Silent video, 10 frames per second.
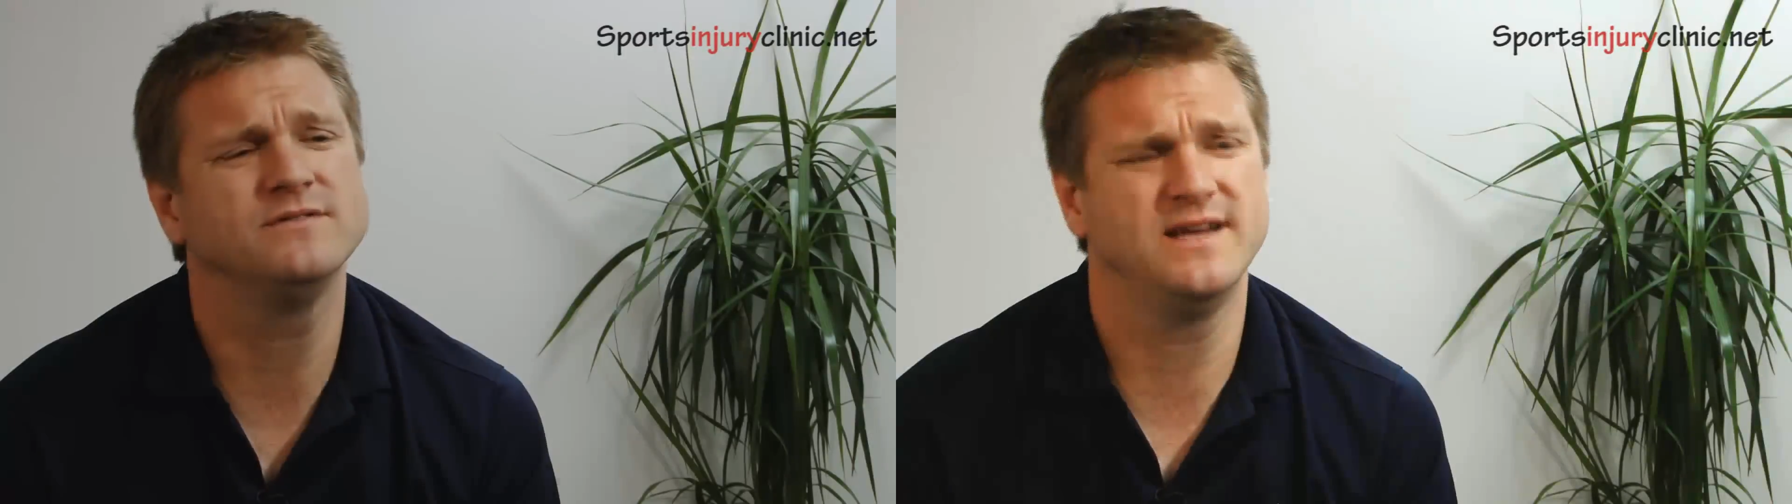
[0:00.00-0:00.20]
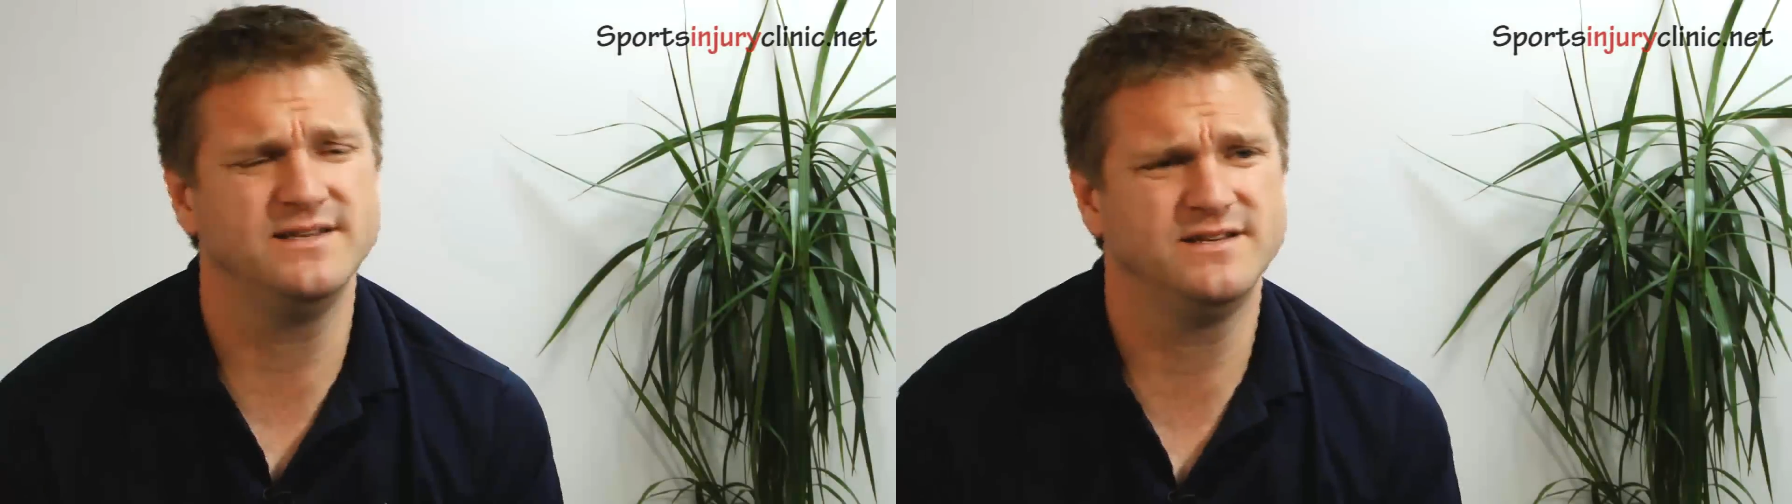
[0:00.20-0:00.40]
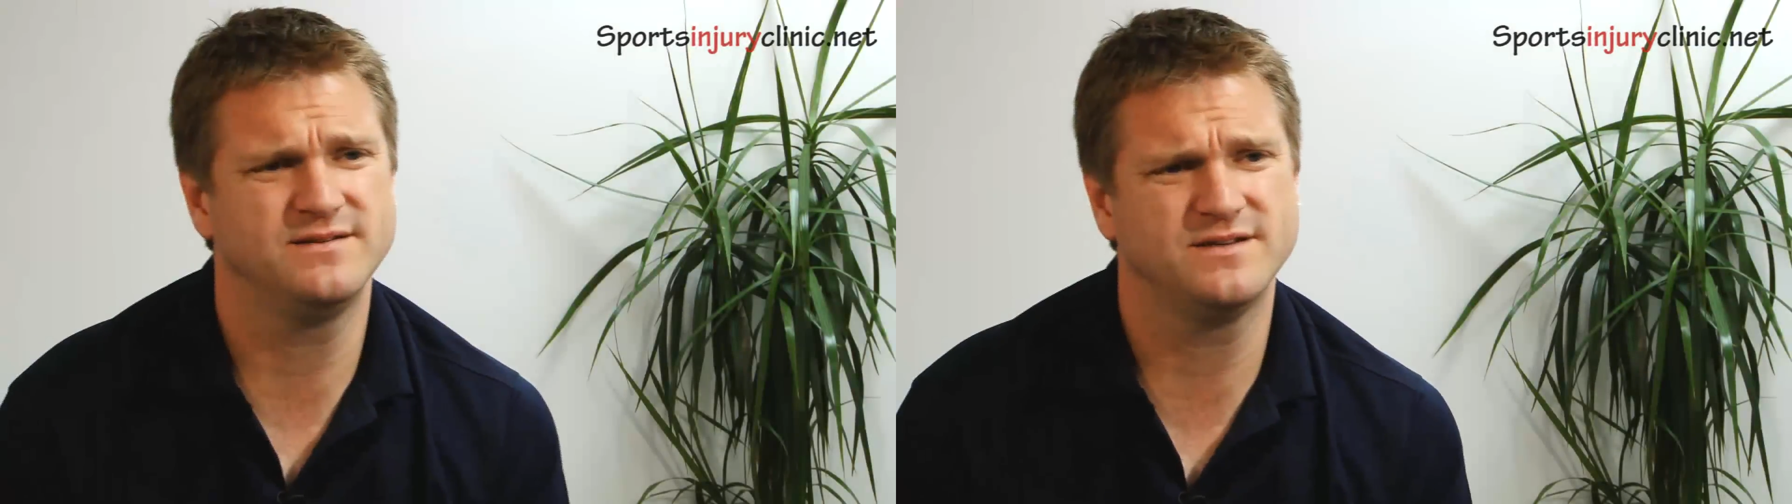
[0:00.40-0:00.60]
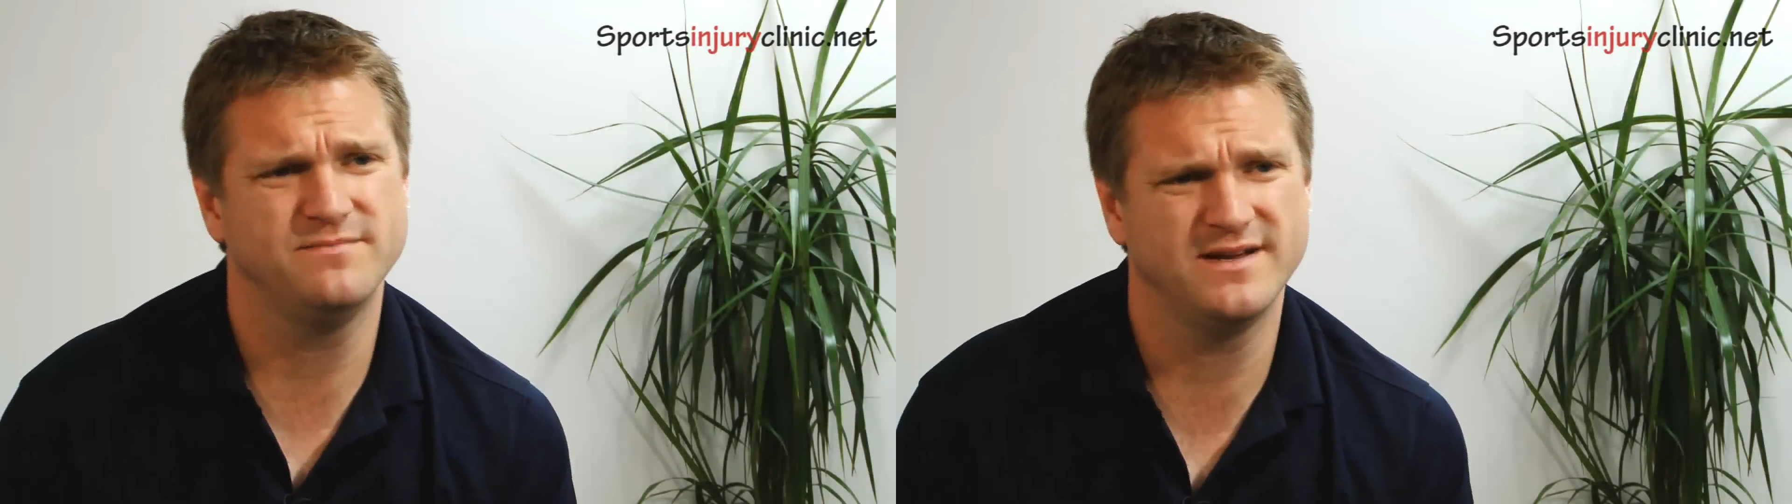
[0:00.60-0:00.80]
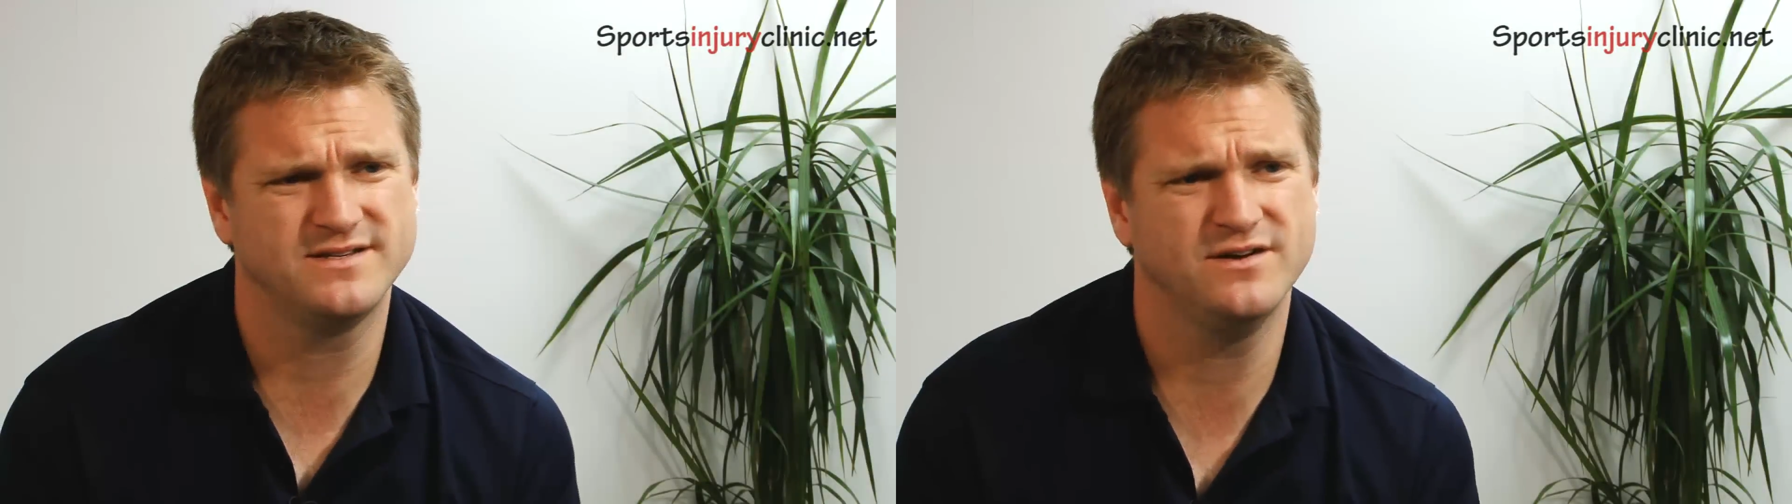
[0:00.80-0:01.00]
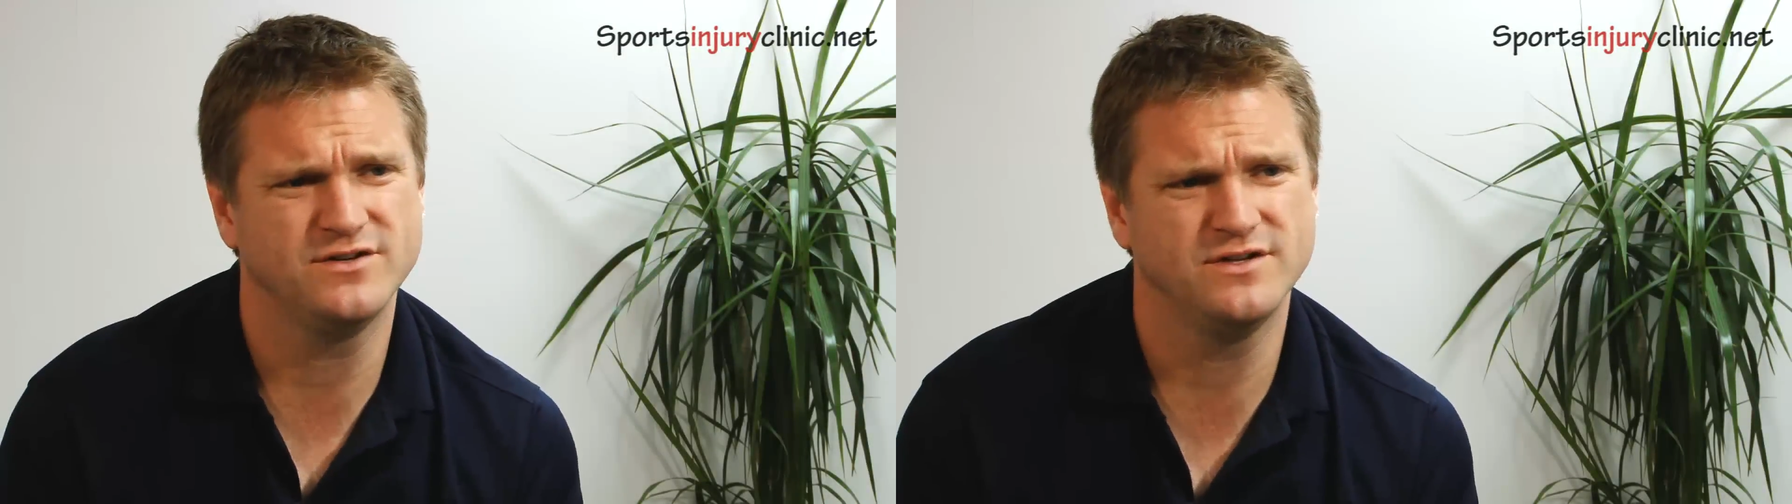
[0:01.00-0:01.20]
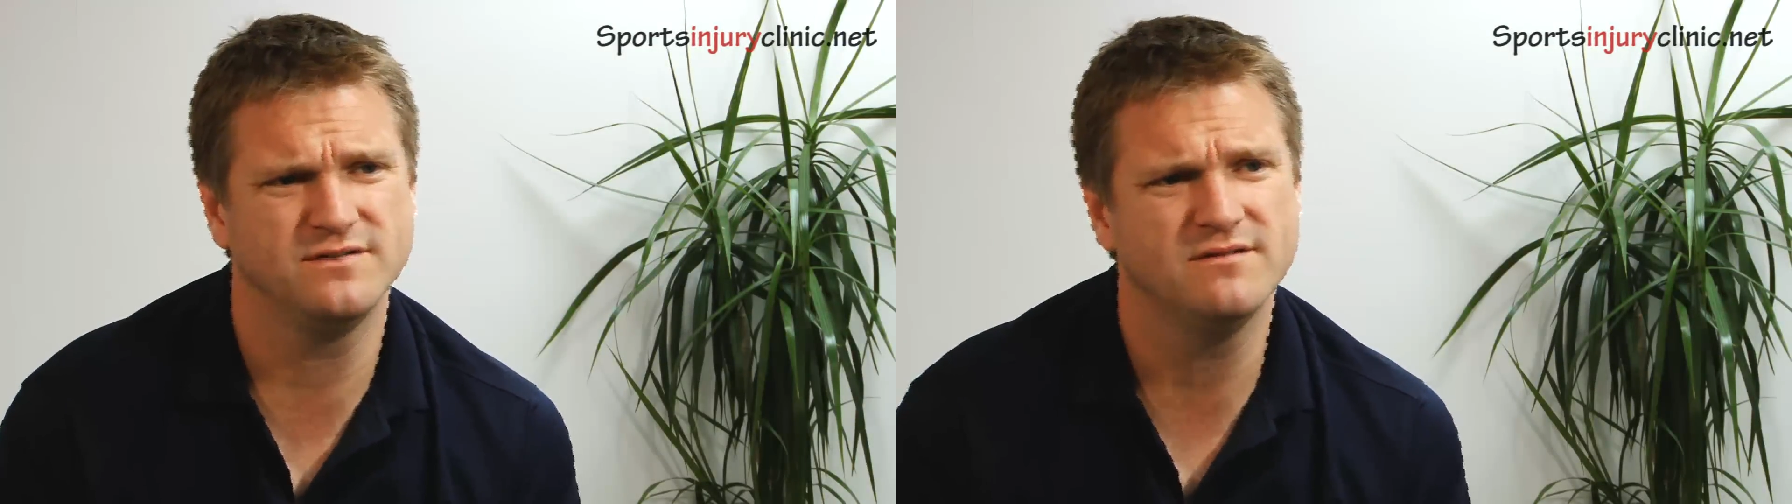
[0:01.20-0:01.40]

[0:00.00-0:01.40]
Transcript: tend to massage